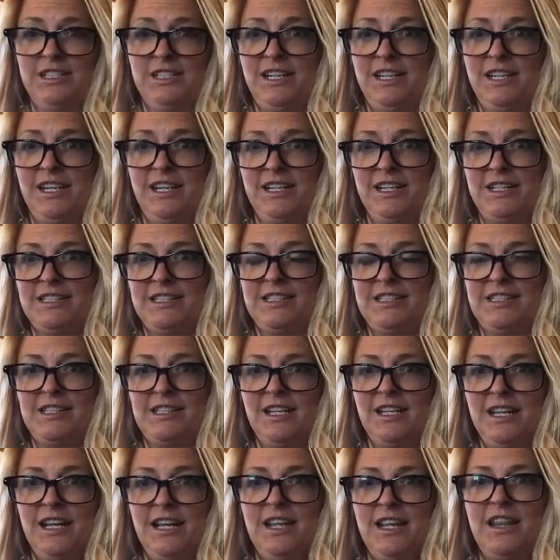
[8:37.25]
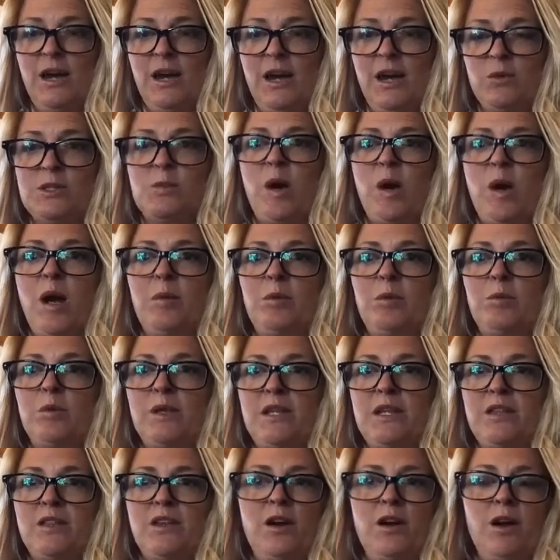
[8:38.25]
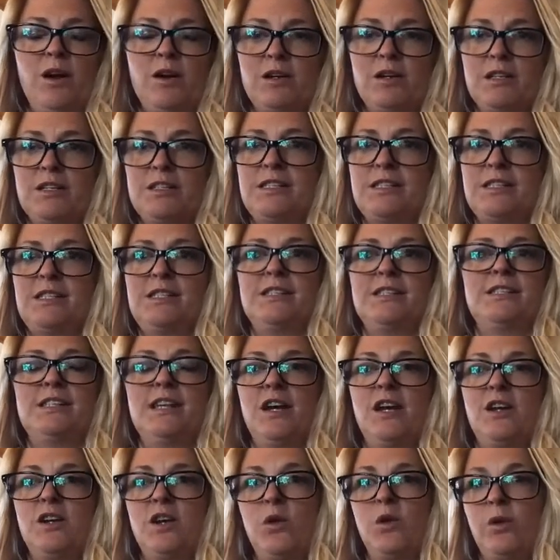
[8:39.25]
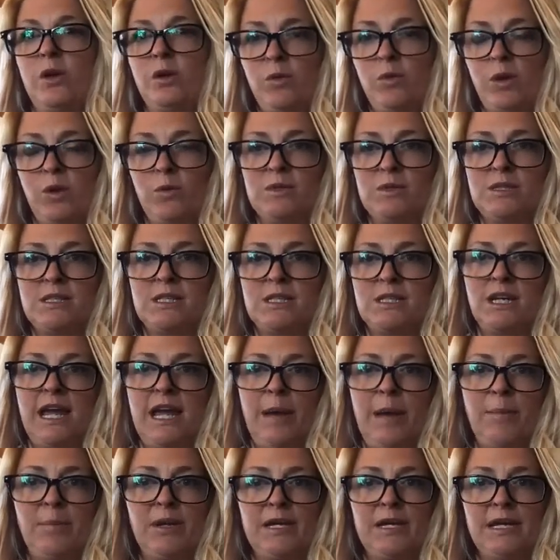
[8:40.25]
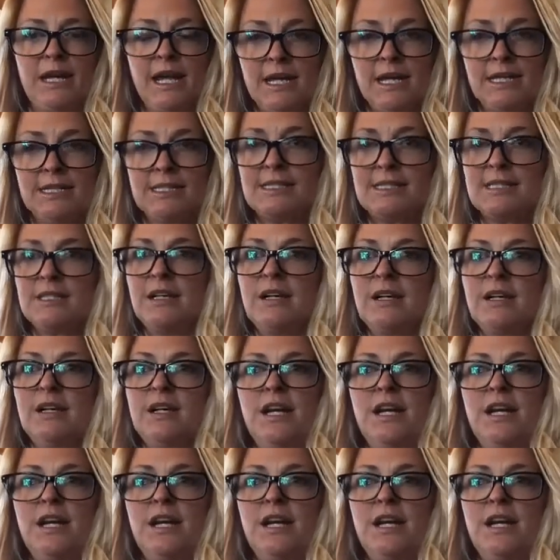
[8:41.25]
and that was probably the hardest, is not knowing what was going to happen next,